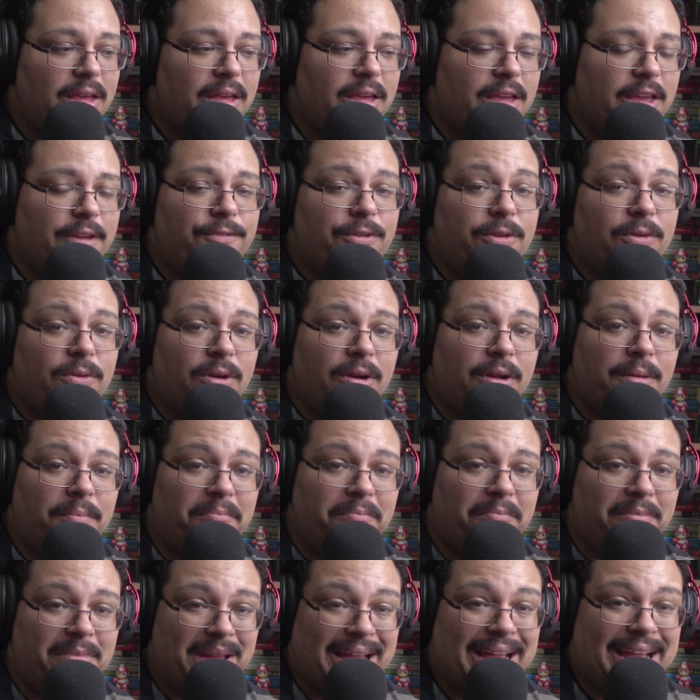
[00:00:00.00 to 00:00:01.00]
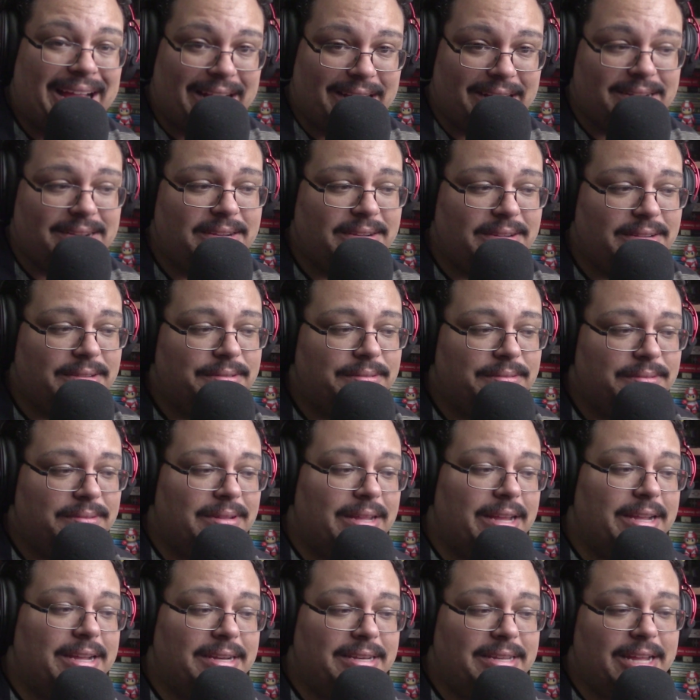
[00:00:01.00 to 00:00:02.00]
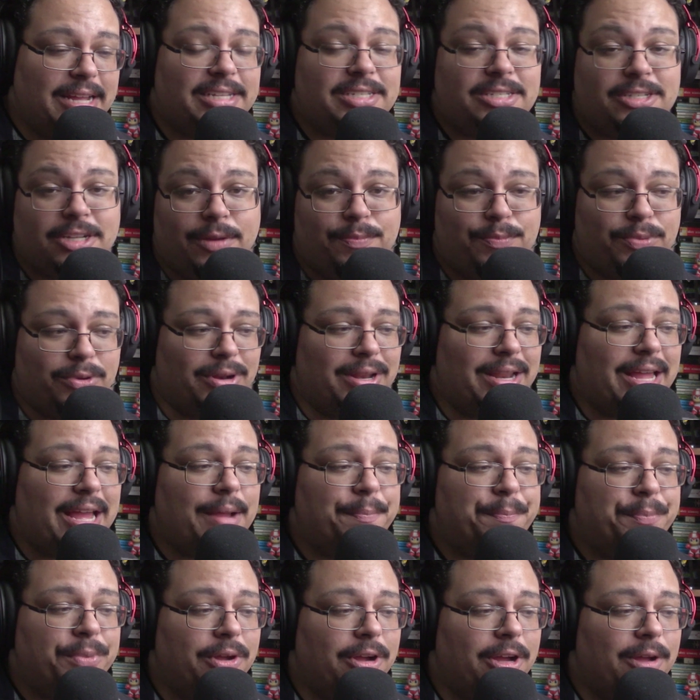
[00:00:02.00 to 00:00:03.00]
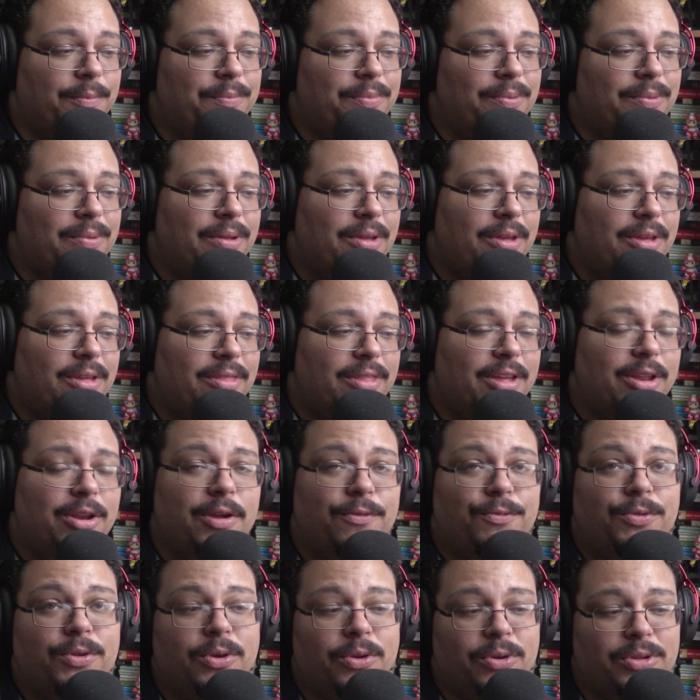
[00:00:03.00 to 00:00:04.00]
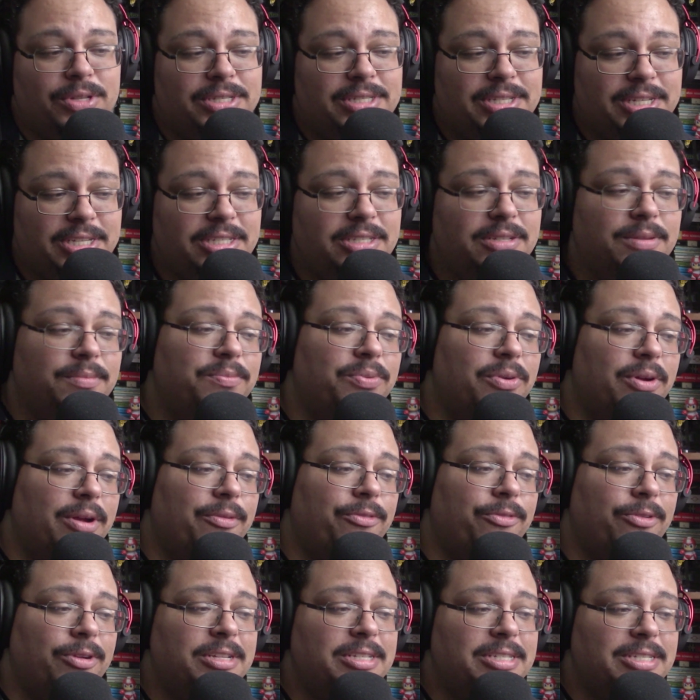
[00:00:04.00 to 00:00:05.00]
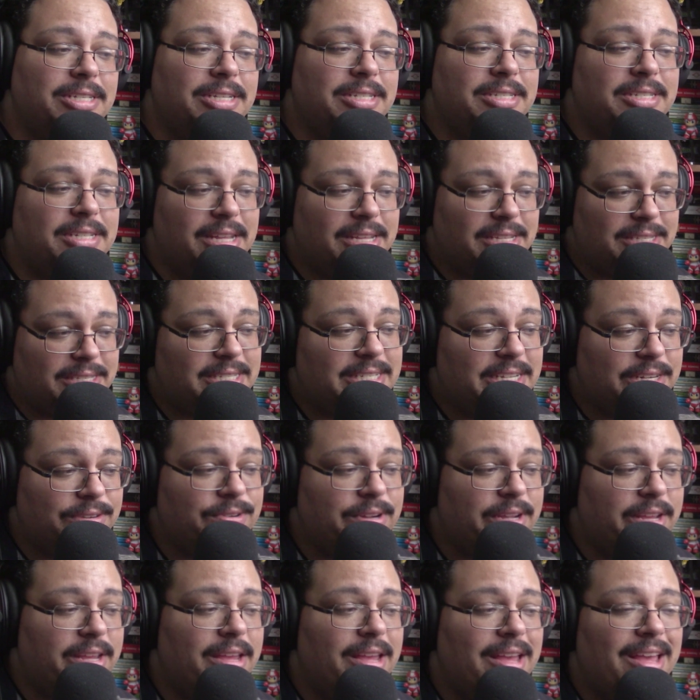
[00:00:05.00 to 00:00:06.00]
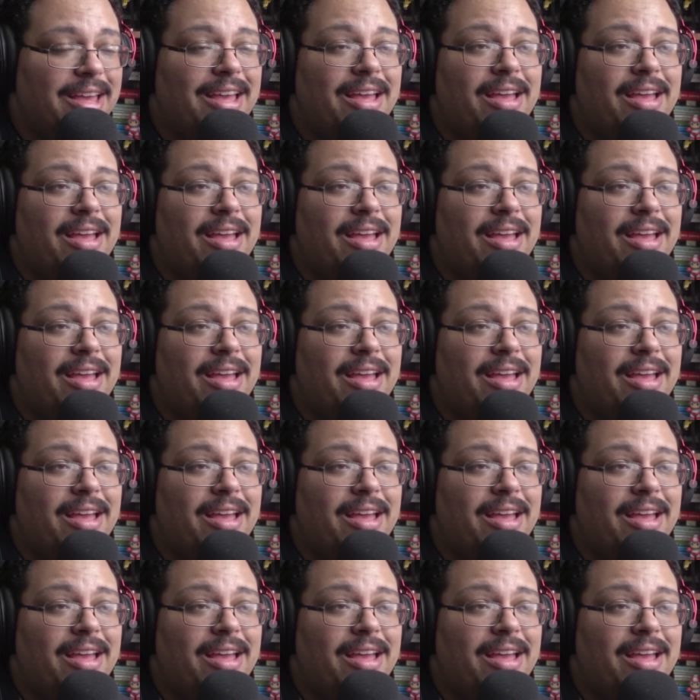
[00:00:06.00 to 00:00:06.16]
If you're on Mac, like a desktop or a laptop, then you have to go to System Preferences, Siri,